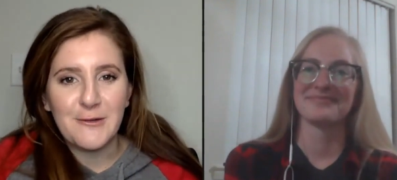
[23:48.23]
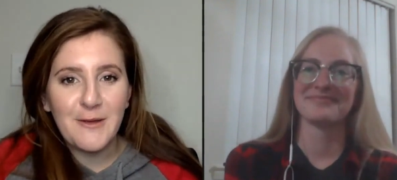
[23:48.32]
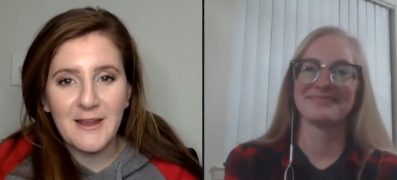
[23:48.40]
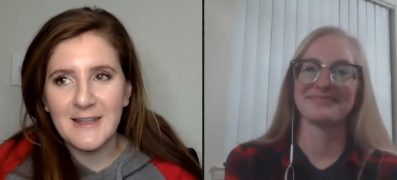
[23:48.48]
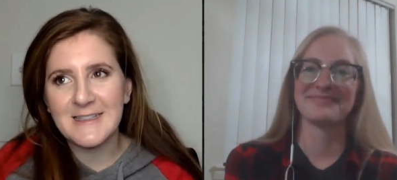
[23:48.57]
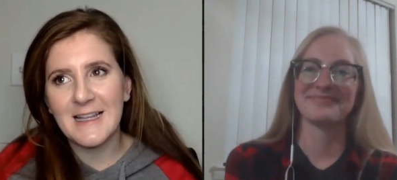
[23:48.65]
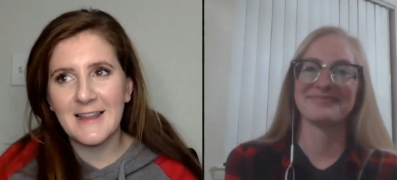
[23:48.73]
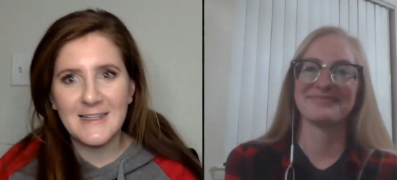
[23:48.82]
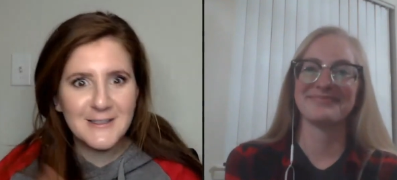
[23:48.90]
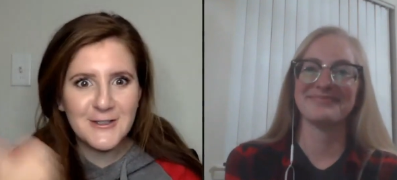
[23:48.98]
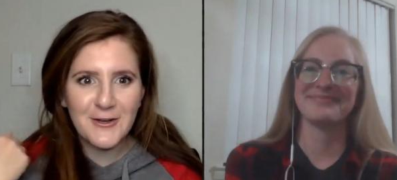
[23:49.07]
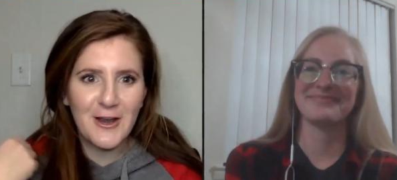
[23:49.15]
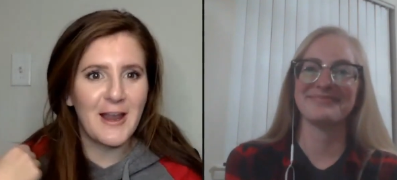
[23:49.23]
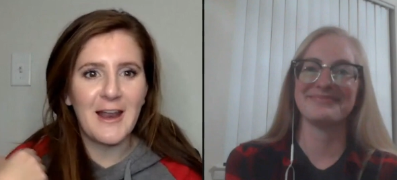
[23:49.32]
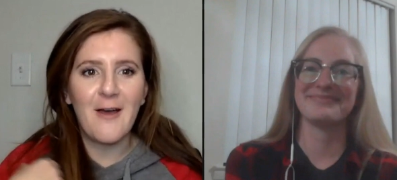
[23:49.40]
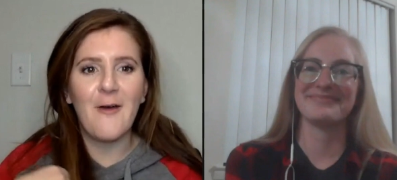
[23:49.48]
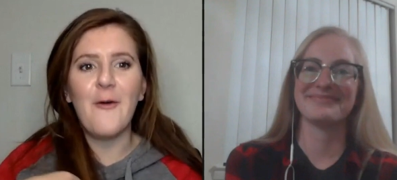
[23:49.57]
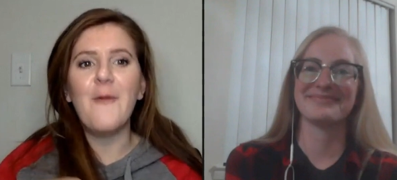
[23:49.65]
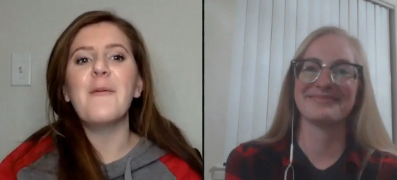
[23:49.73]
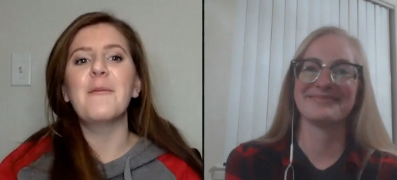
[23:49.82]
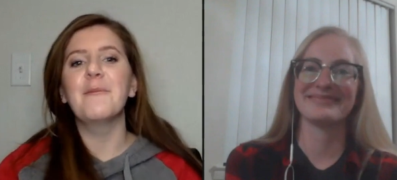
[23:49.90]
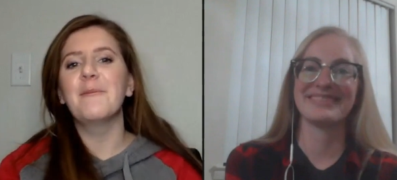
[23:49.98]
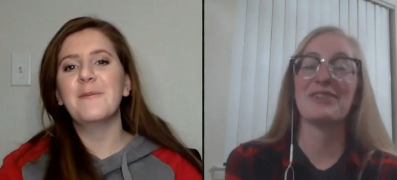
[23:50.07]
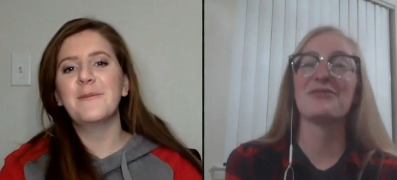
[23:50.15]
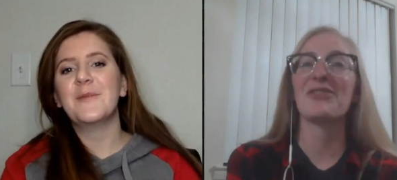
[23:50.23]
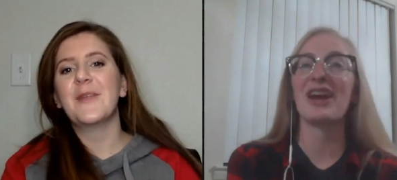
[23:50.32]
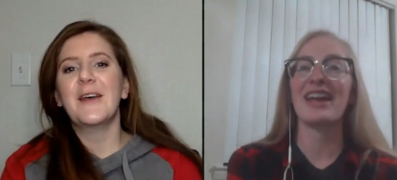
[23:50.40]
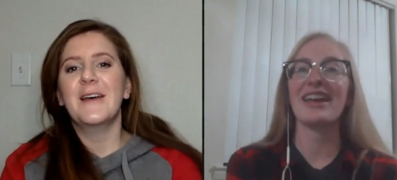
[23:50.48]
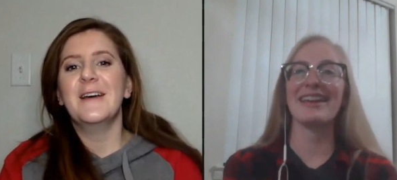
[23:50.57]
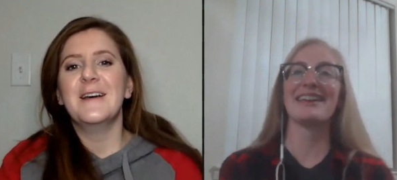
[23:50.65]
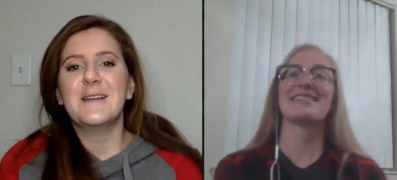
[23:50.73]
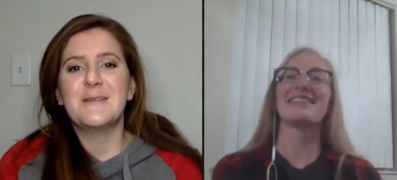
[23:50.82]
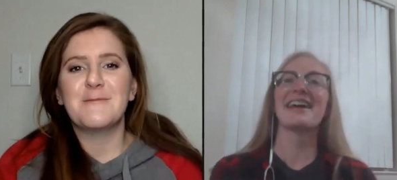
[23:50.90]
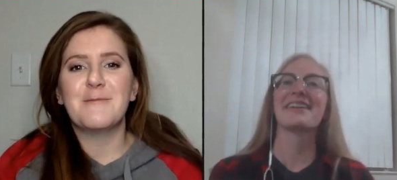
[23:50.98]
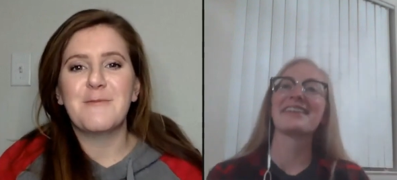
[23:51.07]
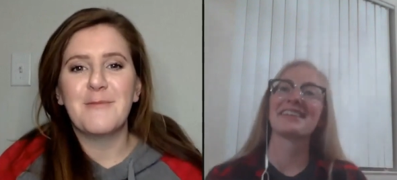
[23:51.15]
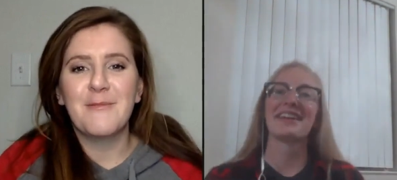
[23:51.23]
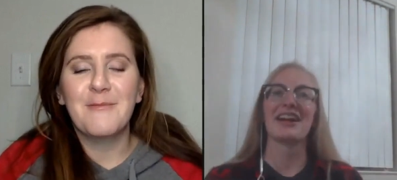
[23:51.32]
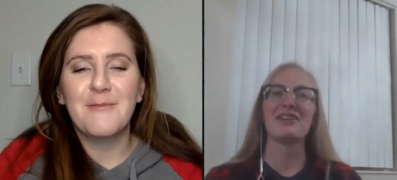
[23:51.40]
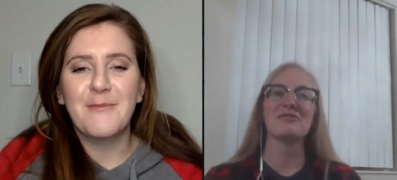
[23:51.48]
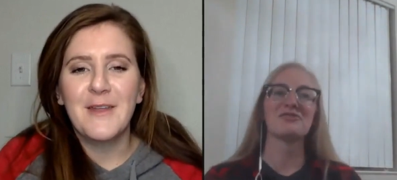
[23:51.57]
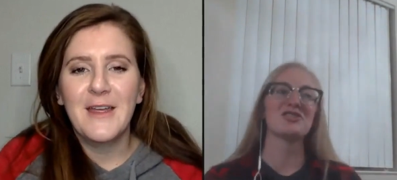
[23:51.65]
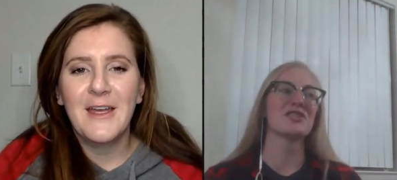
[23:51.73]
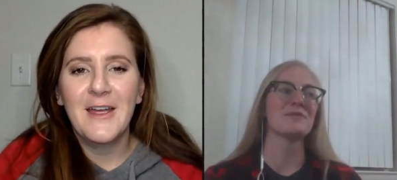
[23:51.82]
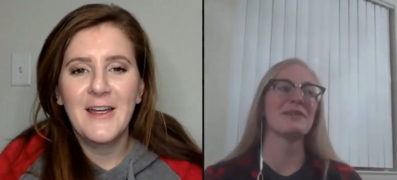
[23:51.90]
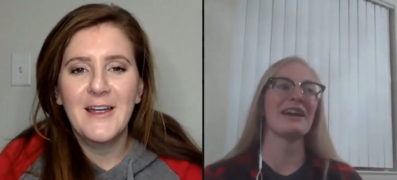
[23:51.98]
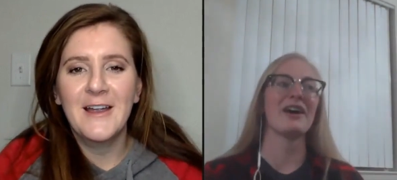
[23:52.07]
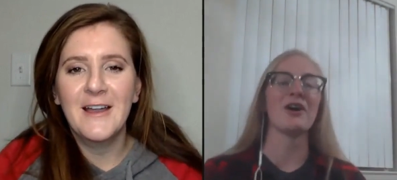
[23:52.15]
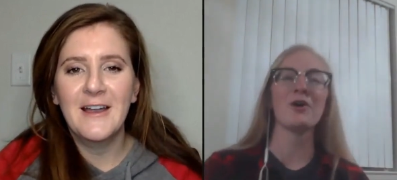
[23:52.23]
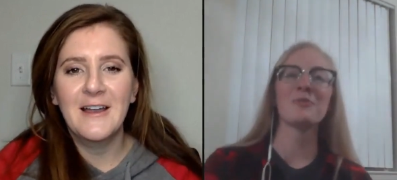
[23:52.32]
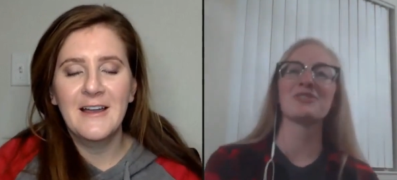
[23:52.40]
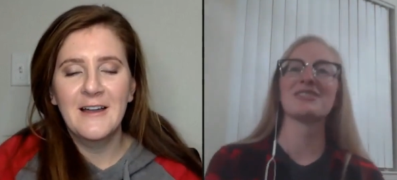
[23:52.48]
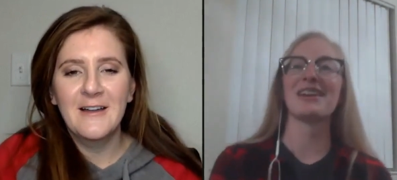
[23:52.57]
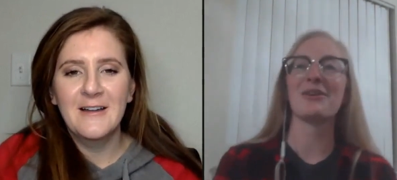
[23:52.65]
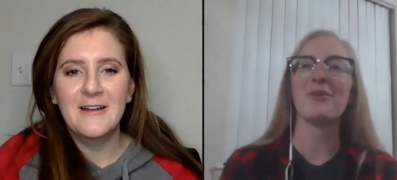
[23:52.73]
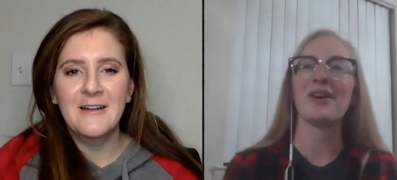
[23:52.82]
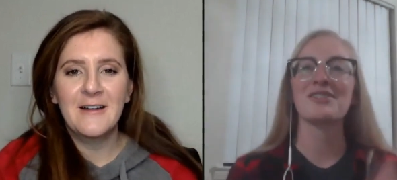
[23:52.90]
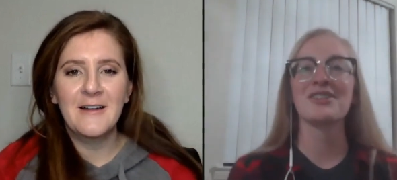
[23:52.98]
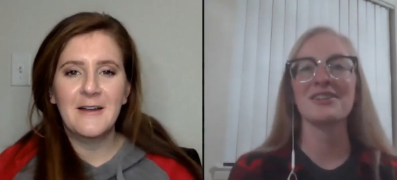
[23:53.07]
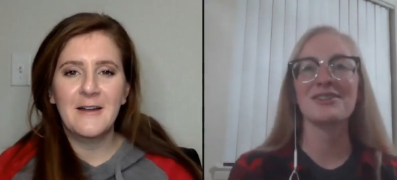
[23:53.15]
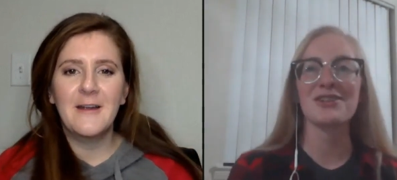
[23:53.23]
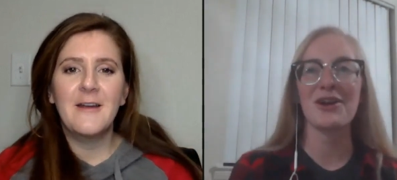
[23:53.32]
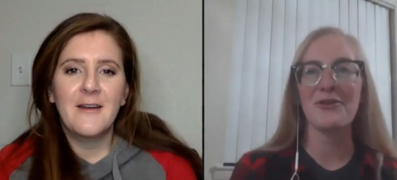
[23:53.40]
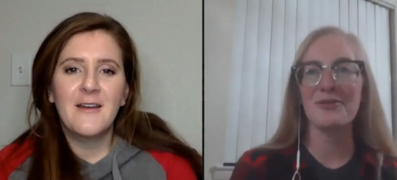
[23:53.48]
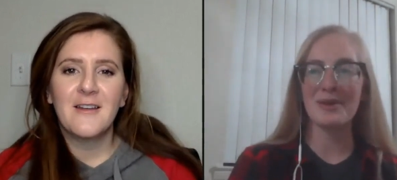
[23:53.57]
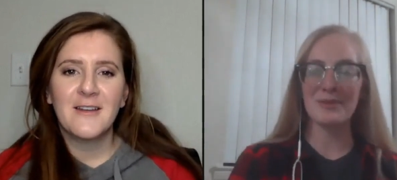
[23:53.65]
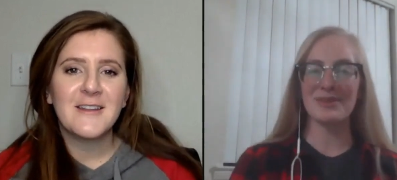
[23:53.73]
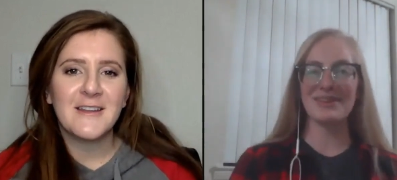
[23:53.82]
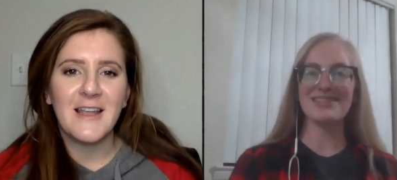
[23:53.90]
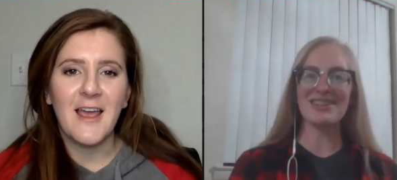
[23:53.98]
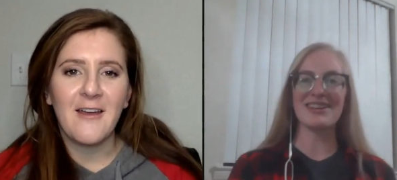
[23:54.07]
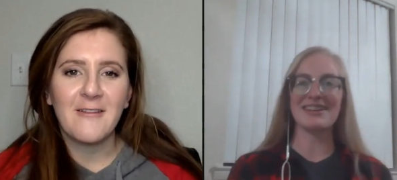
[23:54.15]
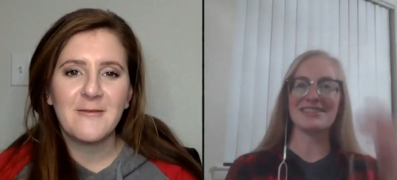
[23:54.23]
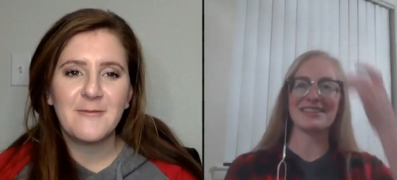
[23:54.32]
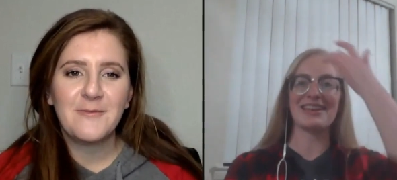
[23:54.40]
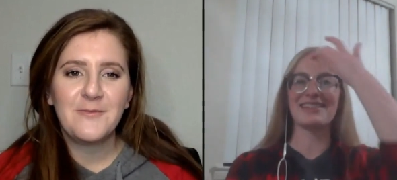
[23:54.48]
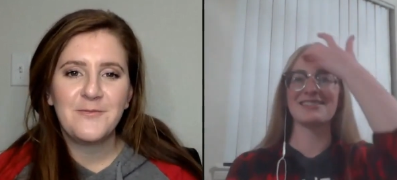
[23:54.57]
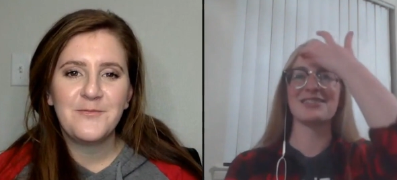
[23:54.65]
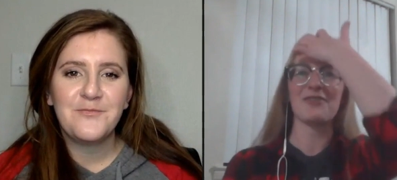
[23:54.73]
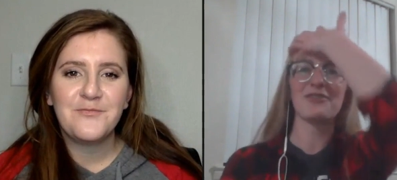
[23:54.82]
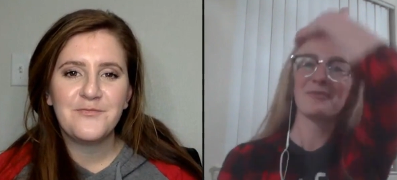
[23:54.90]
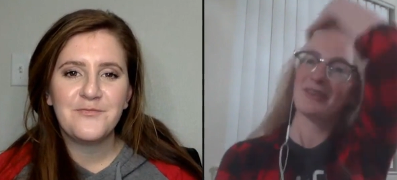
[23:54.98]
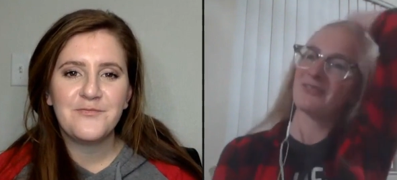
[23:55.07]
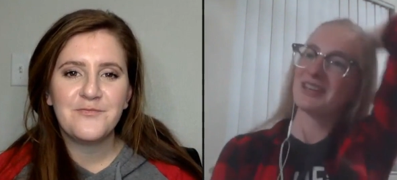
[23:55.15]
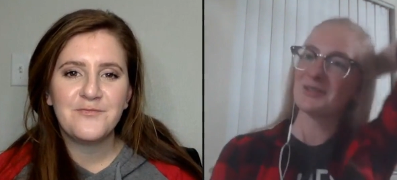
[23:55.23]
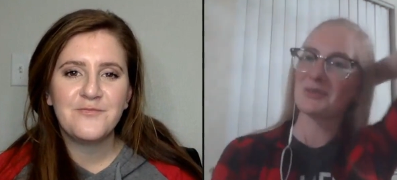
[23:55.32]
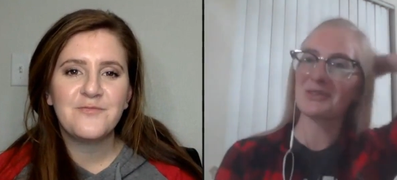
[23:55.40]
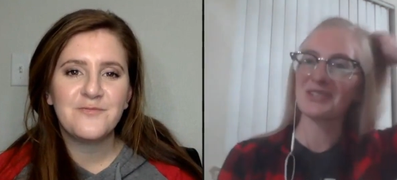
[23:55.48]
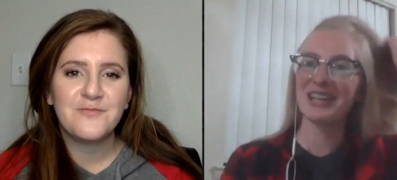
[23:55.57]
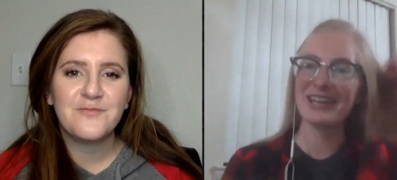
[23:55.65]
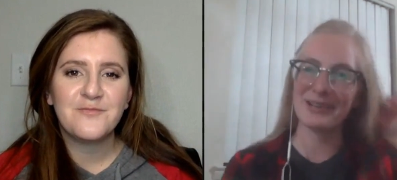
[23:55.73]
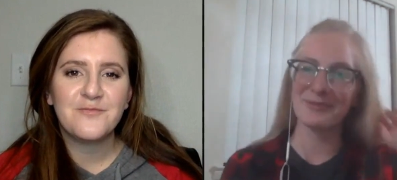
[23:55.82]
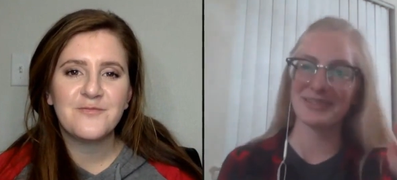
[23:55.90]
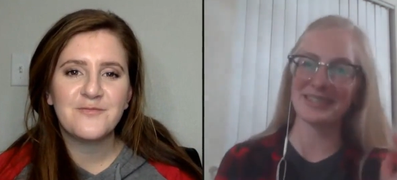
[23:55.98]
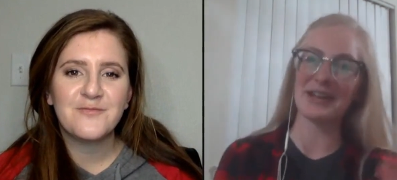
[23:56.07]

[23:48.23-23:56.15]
Speaker 1: doing, because at least you're not at home.
Speaker 2: Right, exactly. Like, I'd just be at home just like watching a show in my P Js, yeah. like stuffing my face with chips.